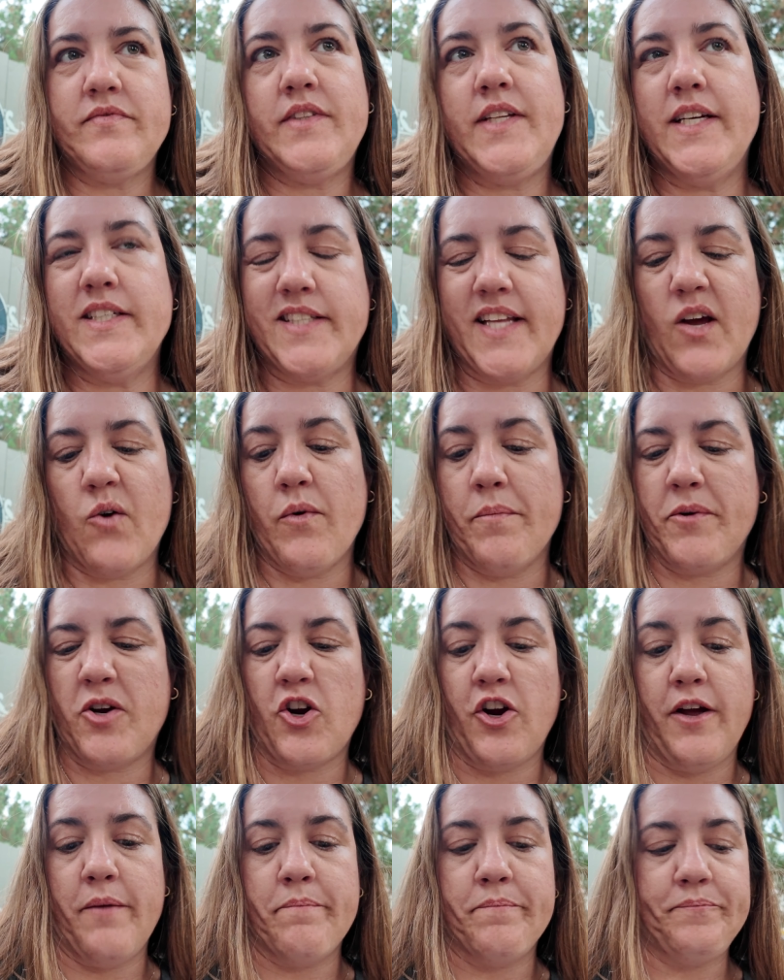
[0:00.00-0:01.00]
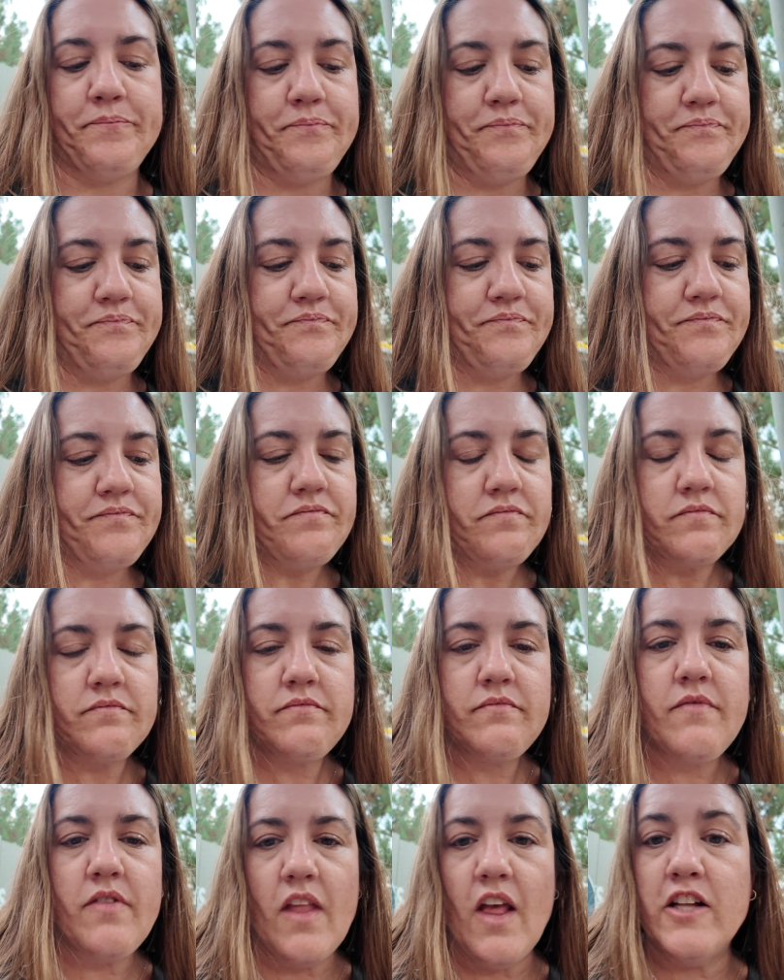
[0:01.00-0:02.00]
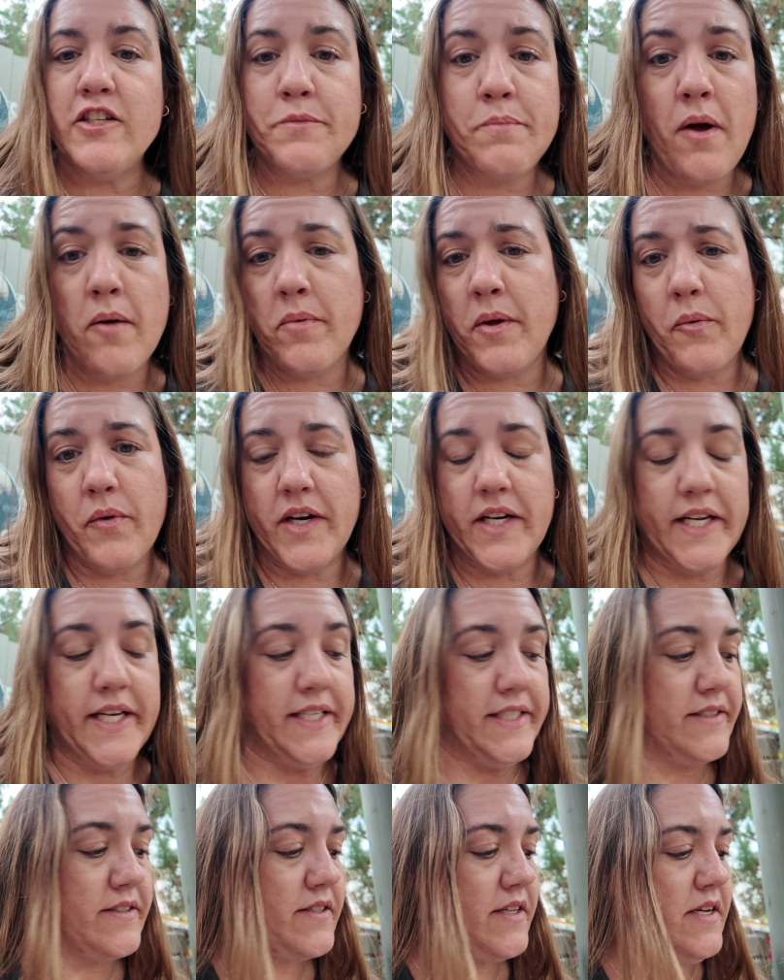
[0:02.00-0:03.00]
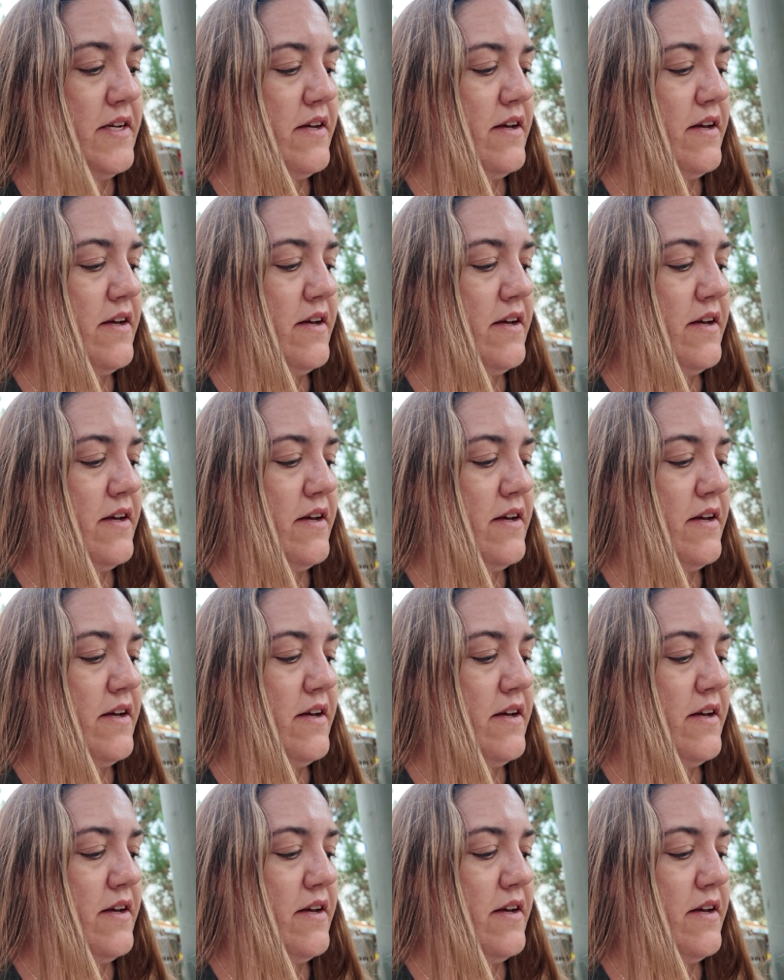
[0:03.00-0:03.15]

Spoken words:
Tastes like whipped cream. It's probably what it is.